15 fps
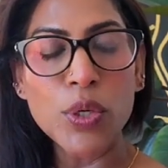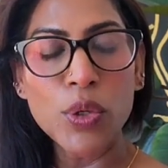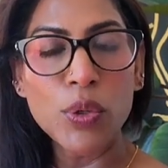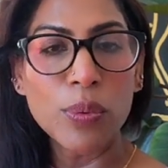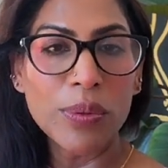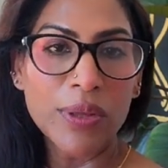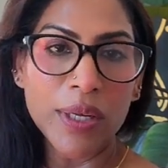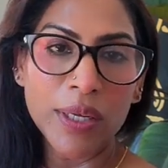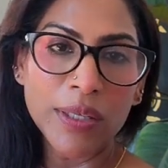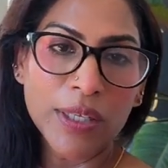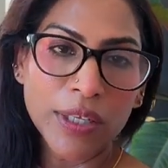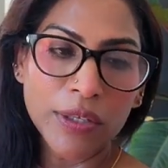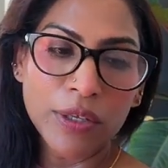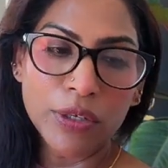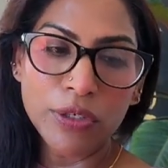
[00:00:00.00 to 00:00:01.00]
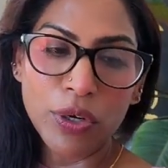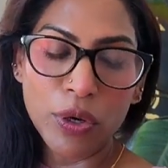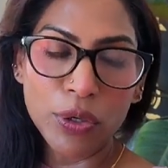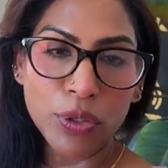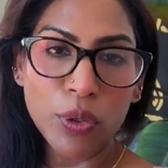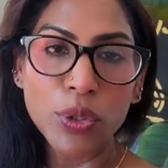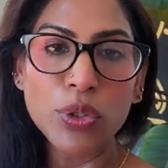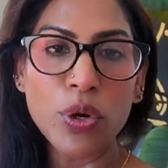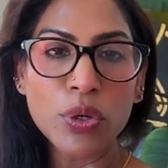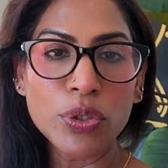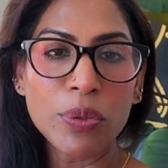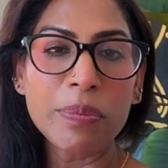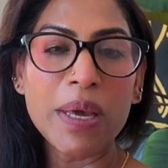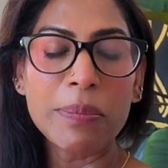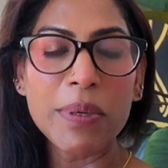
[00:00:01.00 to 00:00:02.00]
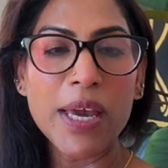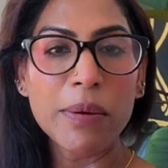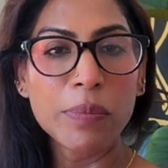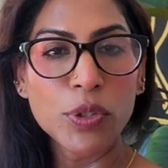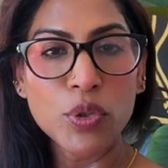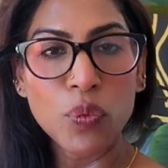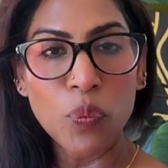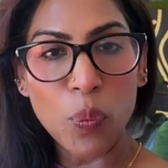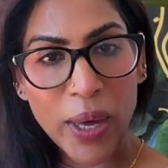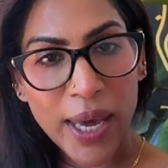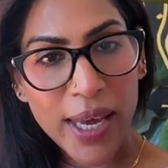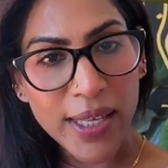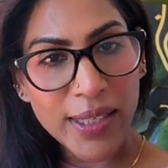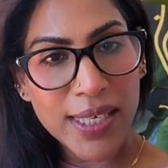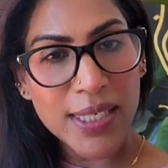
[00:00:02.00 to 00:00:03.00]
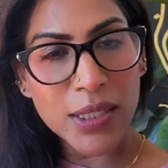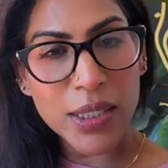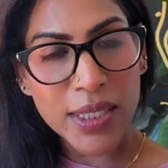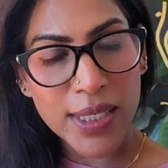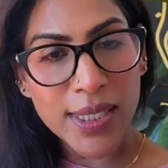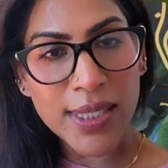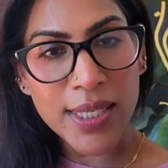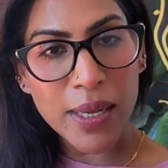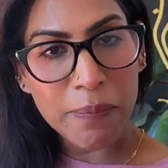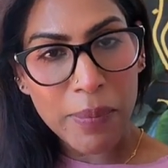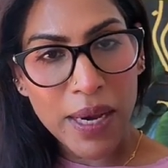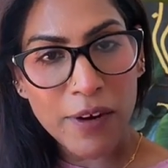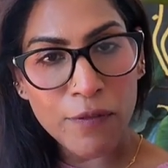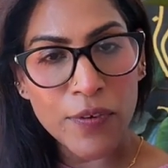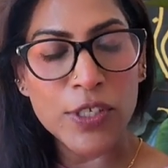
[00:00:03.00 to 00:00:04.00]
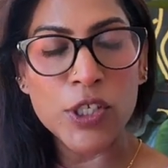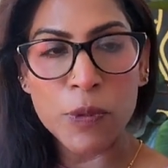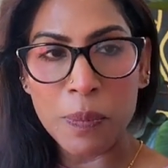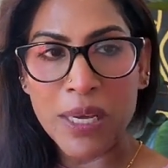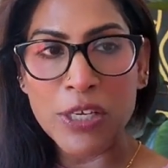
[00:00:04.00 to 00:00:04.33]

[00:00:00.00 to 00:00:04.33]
So your doctor may be able to weigh these risks and benefits,